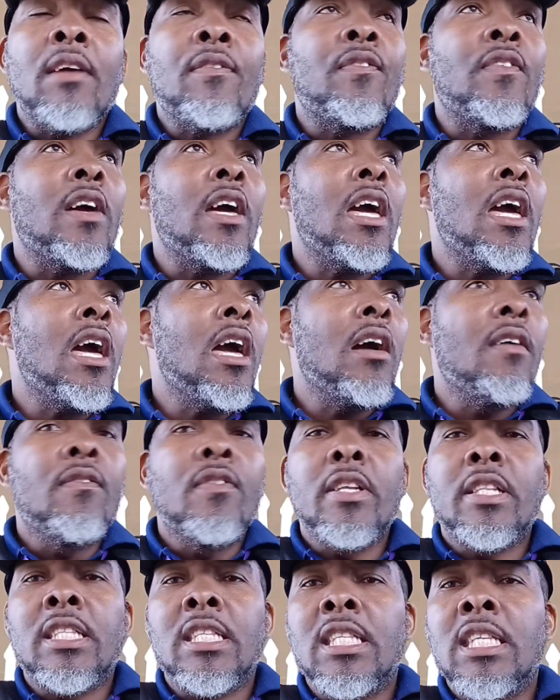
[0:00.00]
left
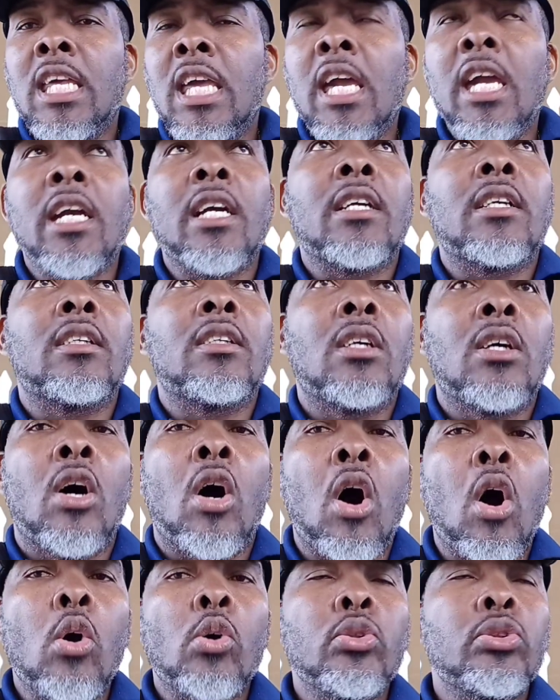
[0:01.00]
everything,
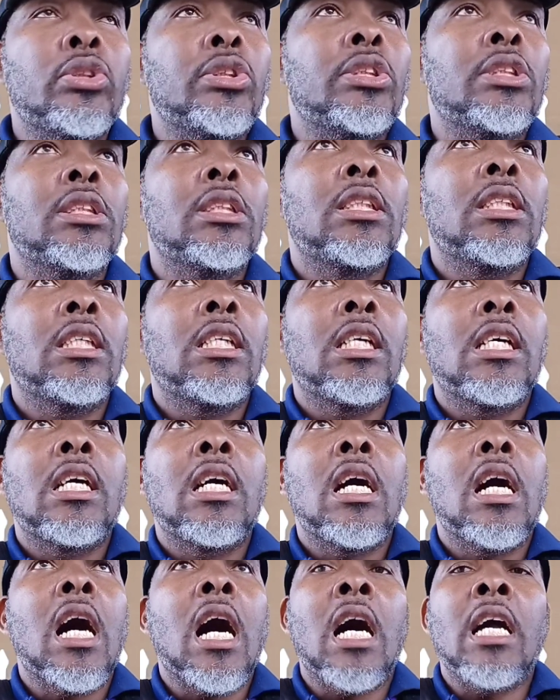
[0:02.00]
house
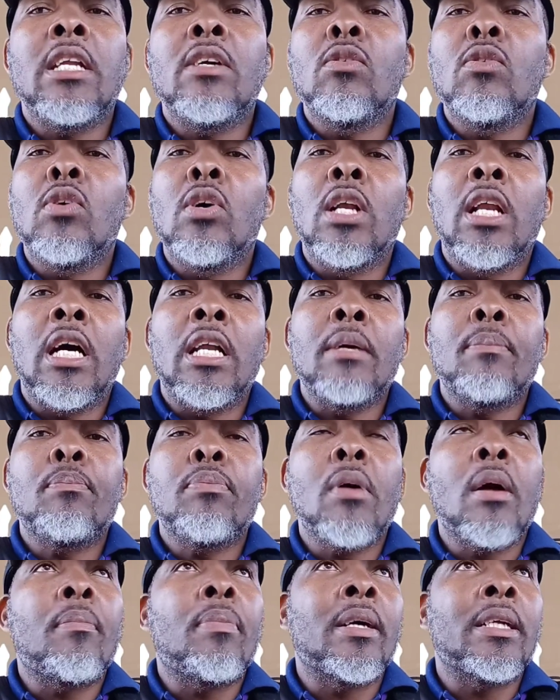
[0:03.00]
and the whole of the
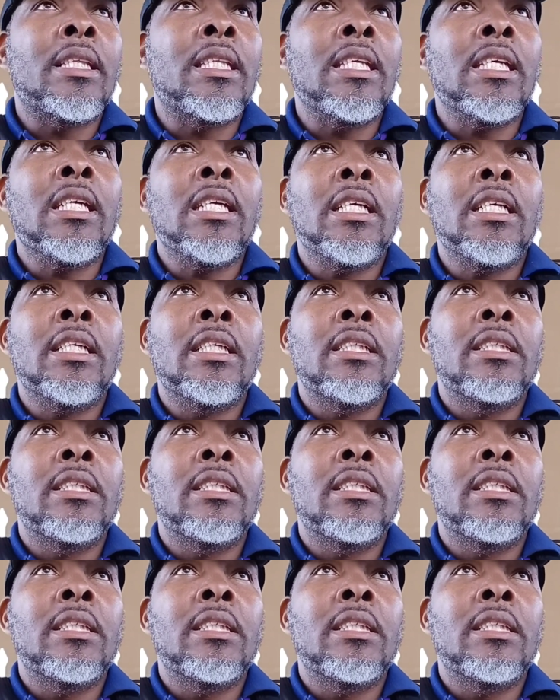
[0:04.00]
property